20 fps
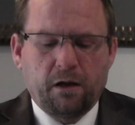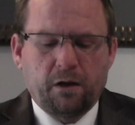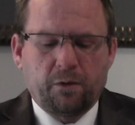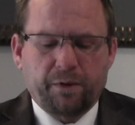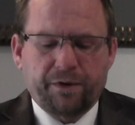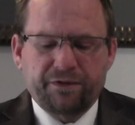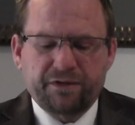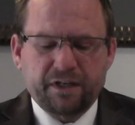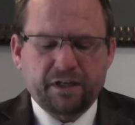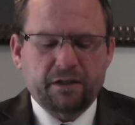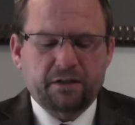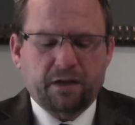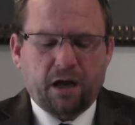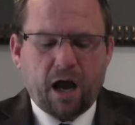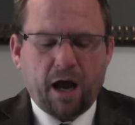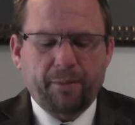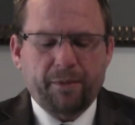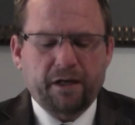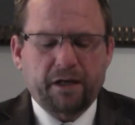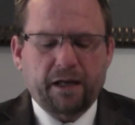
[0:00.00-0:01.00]
We've seen
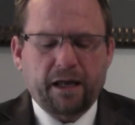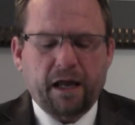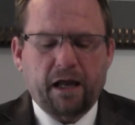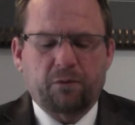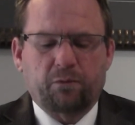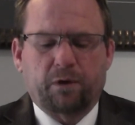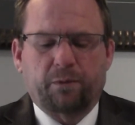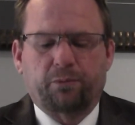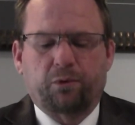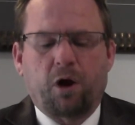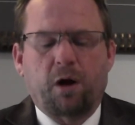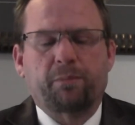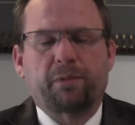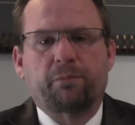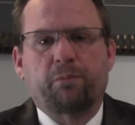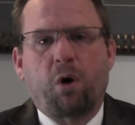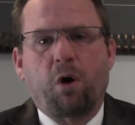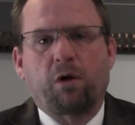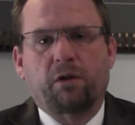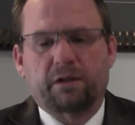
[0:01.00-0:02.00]
time and again where proper
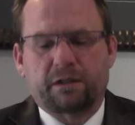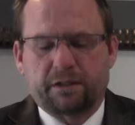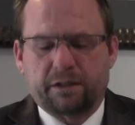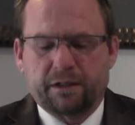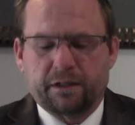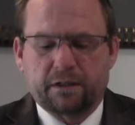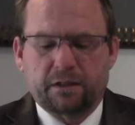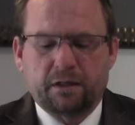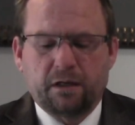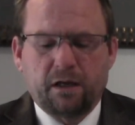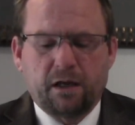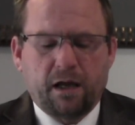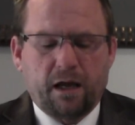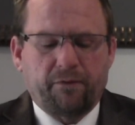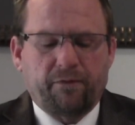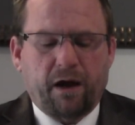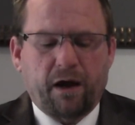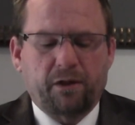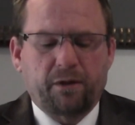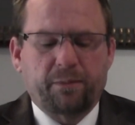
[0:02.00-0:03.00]
policies
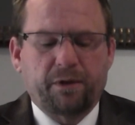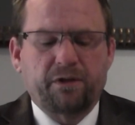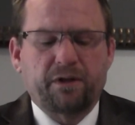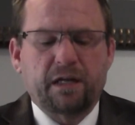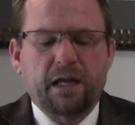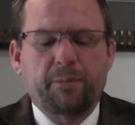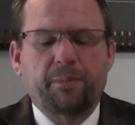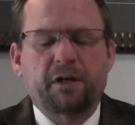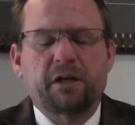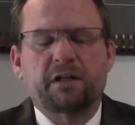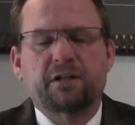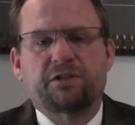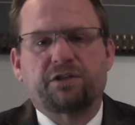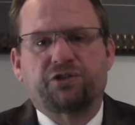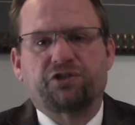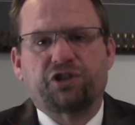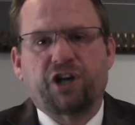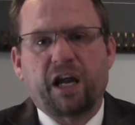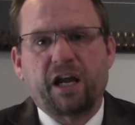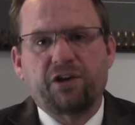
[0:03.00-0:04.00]
have either been the impetus to
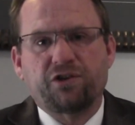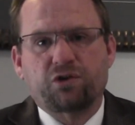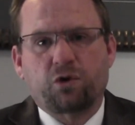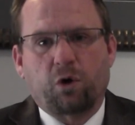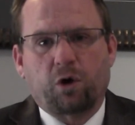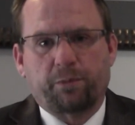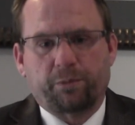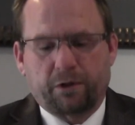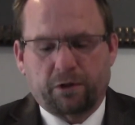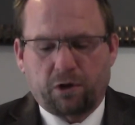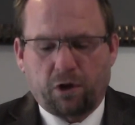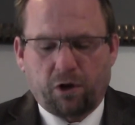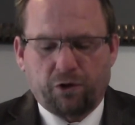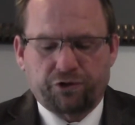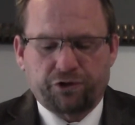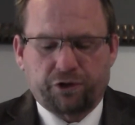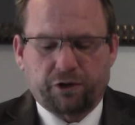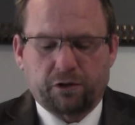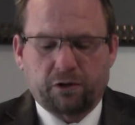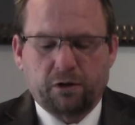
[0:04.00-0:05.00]
change corporate
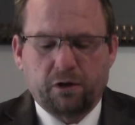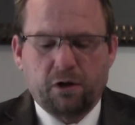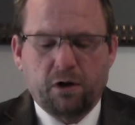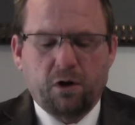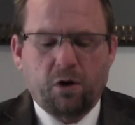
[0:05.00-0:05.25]
culture